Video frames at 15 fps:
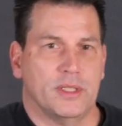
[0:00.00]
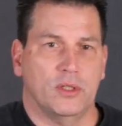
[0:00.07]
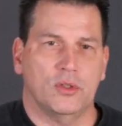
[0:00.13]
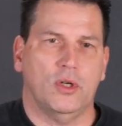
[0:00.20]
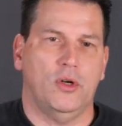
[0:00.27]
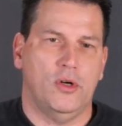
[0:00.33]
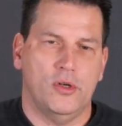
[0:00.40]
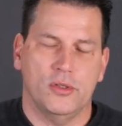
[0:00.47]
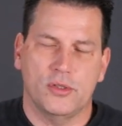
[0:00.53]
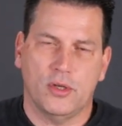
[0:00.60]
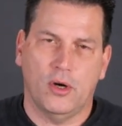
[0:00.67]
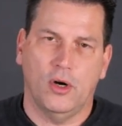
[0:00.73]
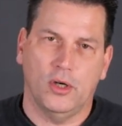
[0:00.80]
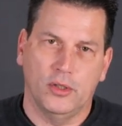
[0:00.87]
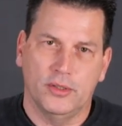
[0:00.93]
alcohol is
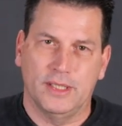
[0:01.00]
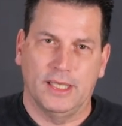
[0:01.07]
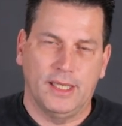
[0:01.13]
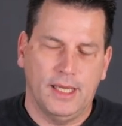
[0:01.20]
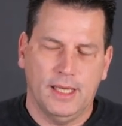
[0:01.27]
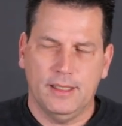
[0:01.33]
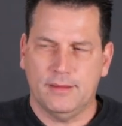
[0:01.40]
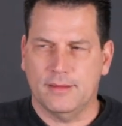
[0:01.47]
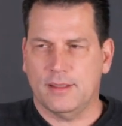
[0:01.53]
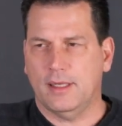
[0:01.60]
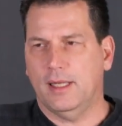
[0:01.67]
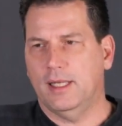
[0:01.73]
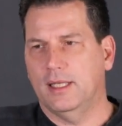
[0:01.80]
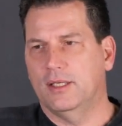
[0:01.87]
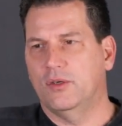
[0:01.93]
hard to get
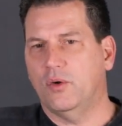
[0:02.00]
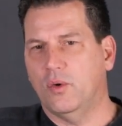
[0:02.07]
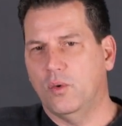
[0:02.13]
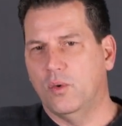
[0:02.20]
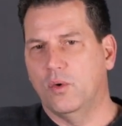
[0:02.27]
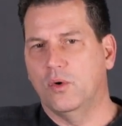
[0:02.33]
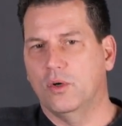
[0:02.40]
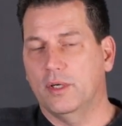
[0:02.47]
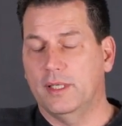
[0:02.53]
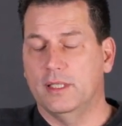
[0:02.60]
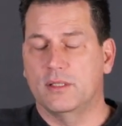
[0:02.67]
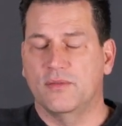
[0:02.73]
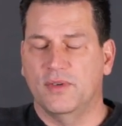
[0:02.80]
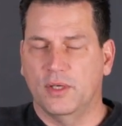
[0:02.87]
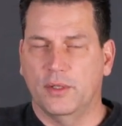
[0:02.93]
and or
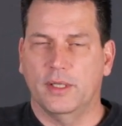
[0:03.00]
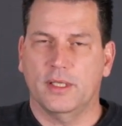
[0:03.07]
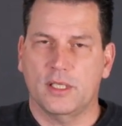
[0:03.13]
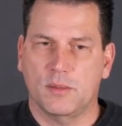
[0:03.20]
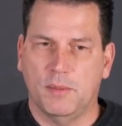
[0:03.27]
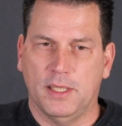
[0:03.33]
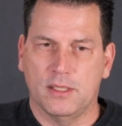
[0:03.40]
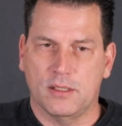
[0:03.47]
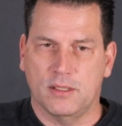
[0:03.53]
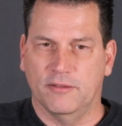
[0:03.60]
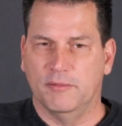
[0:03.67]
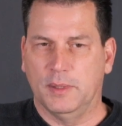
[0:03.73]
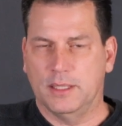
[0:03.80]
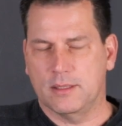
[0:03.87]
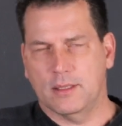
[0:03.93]
it's very
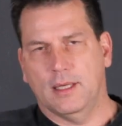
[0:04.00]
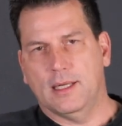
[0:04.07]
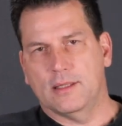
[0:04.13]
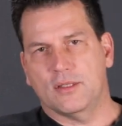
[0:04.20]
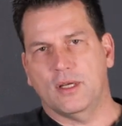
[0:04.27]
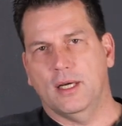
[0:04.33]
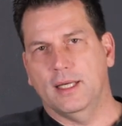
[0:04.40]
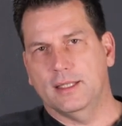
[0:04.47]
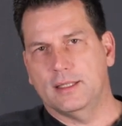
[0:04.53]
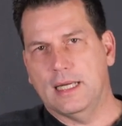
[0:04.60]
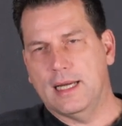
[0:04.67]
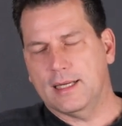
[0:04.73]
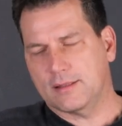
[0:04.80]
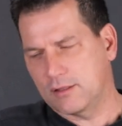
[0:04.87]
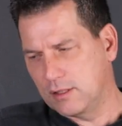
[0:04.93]
expensive because it has high
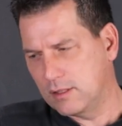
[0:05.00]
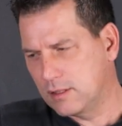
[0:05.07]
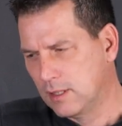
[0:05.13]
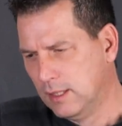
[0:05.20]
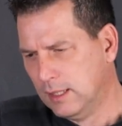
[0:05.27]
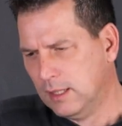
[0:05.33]
taxes.